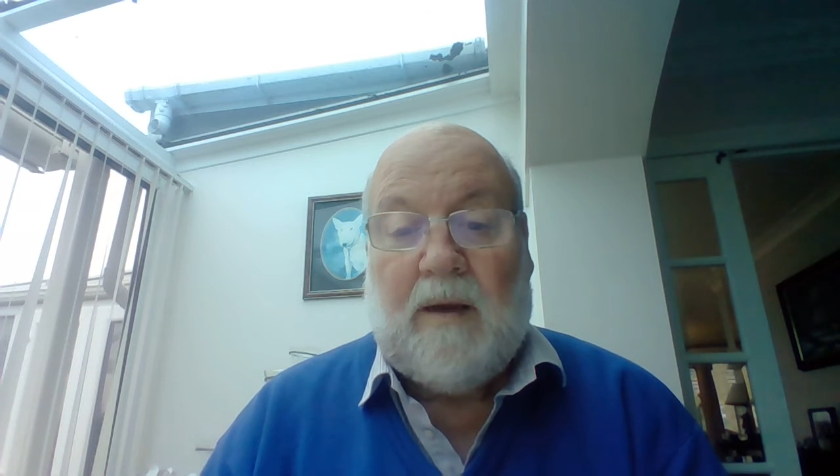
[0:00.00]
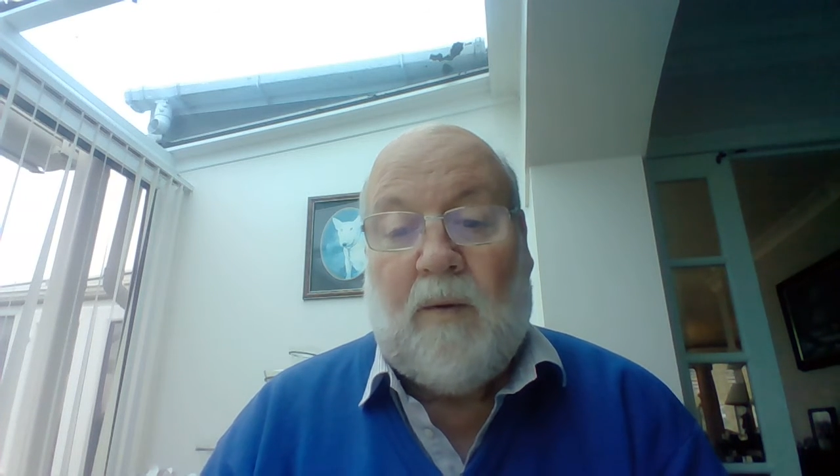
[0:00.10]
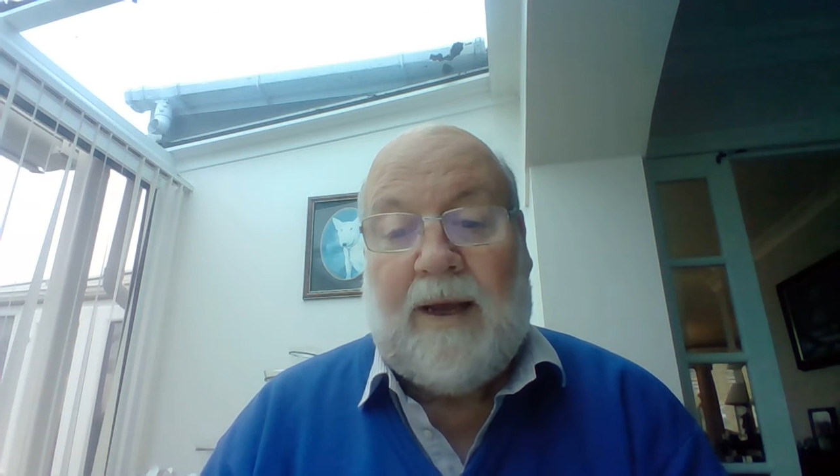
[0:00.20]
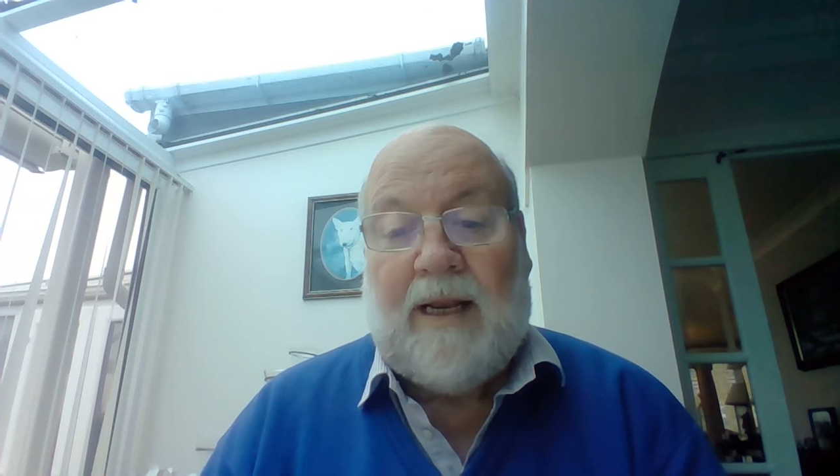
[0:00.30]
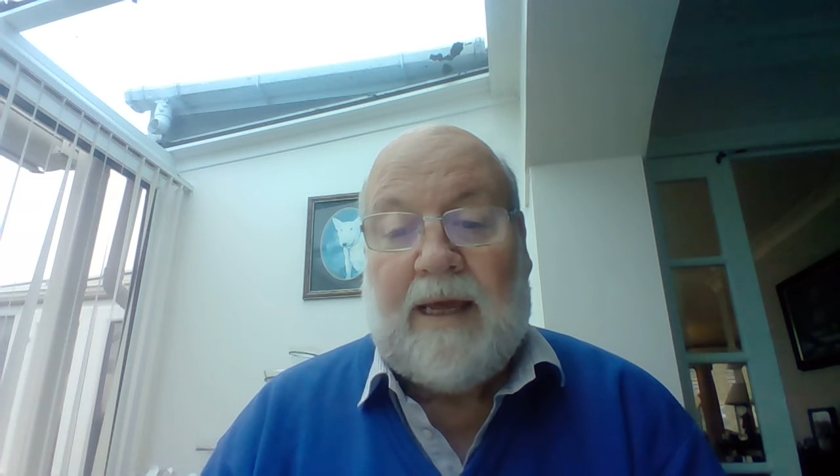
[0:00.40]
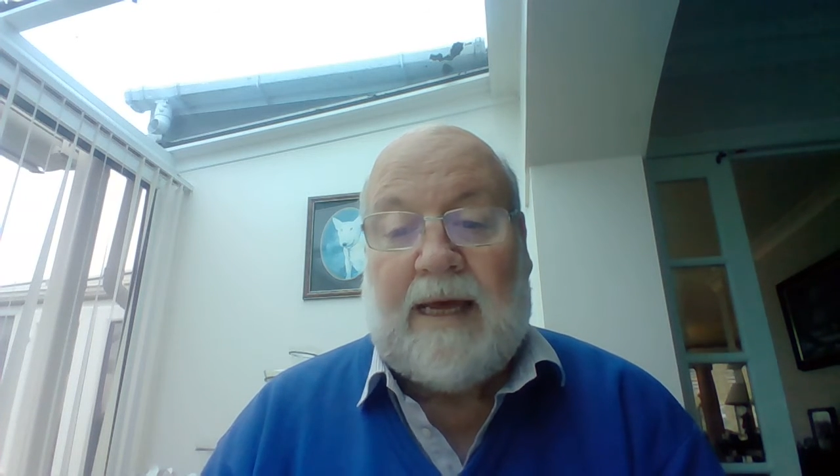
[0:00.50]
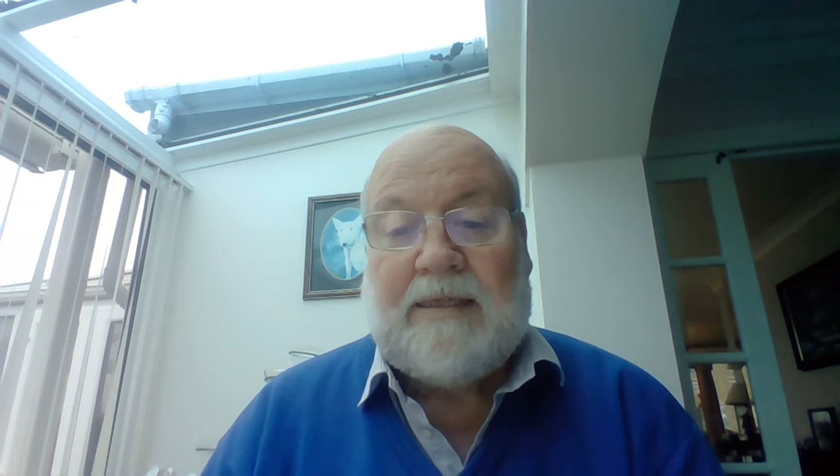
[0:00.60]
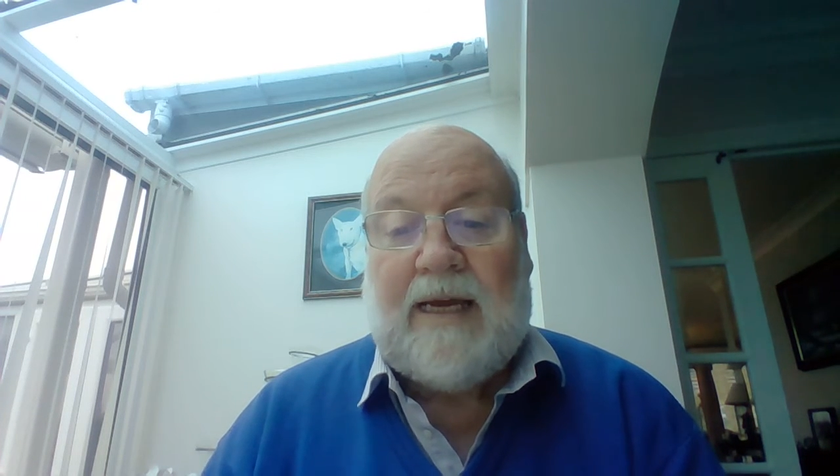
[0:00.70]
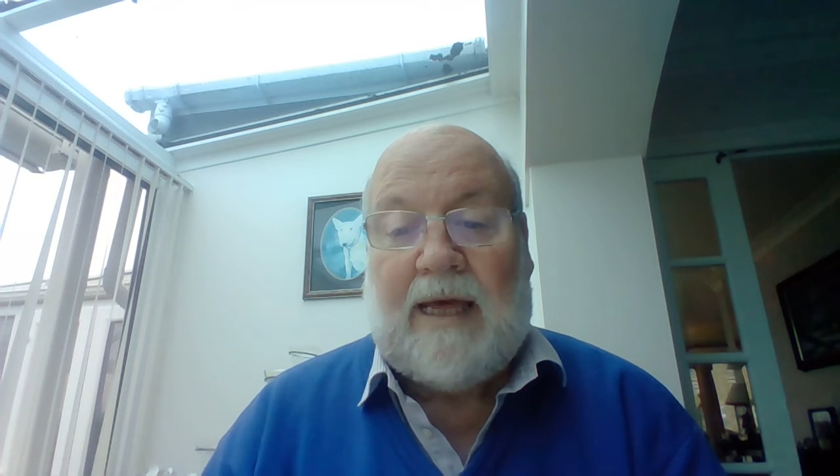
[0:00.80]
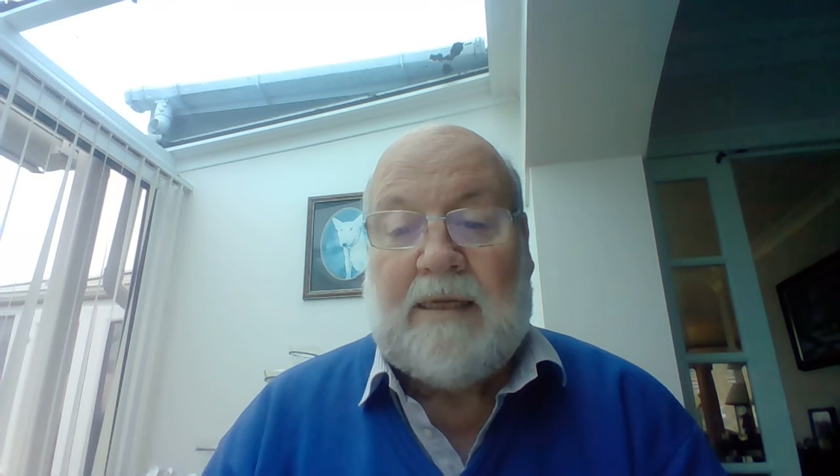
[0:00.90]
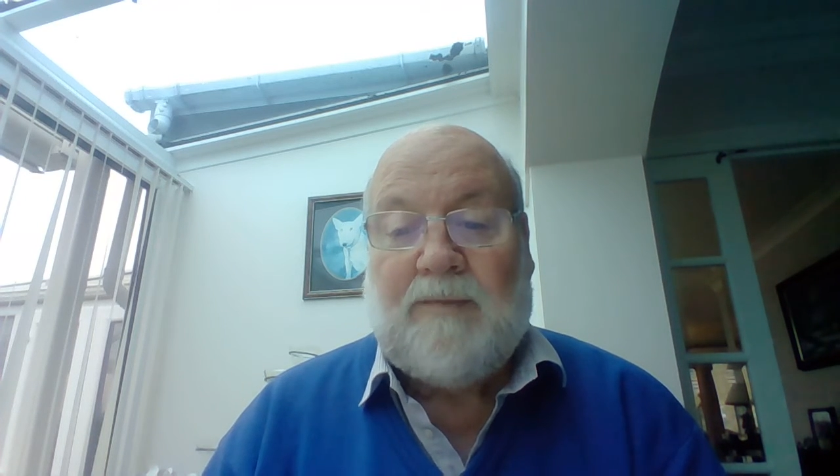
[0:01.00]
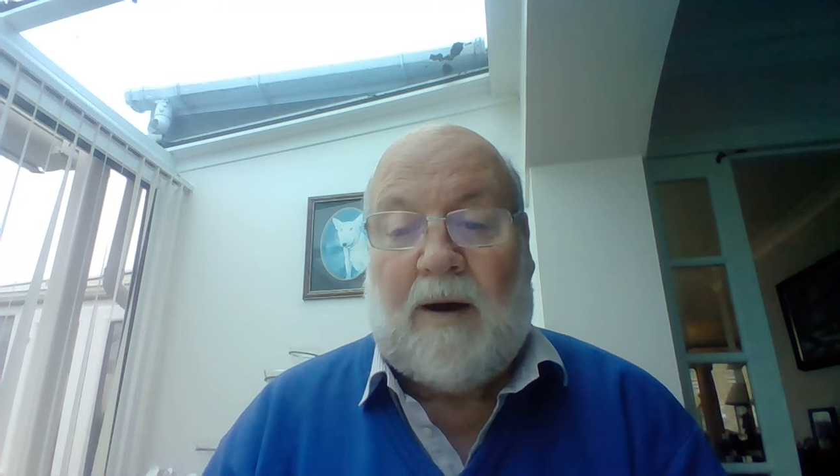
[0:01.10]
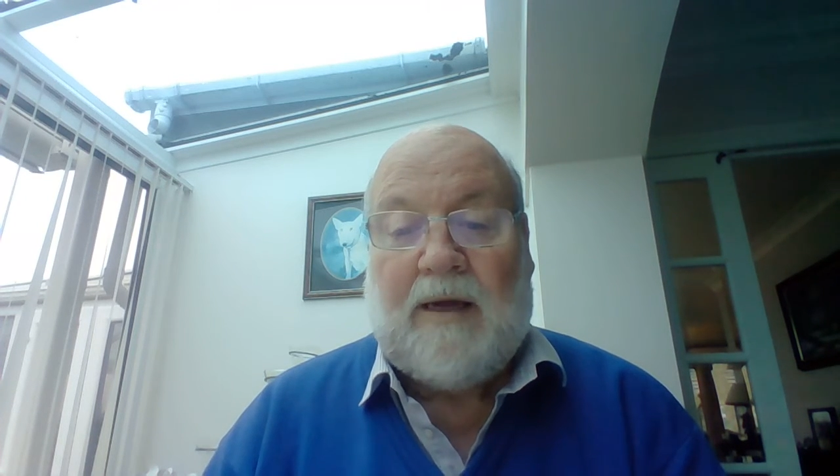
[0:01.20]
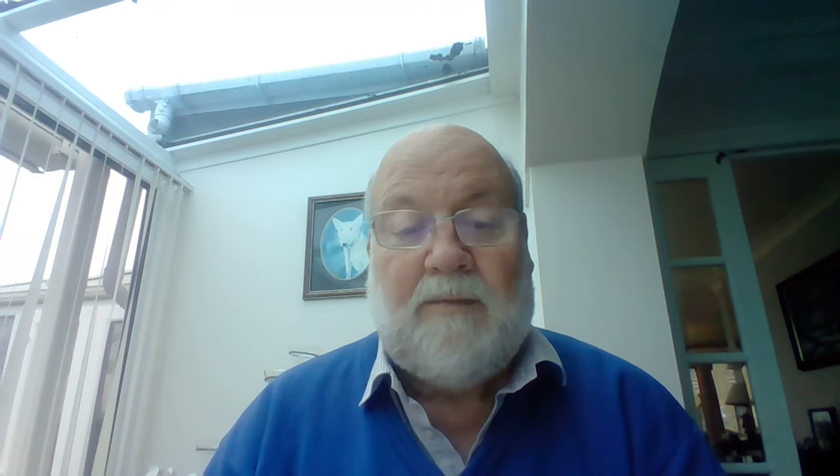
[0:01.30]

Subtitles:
The weekly get-togethers by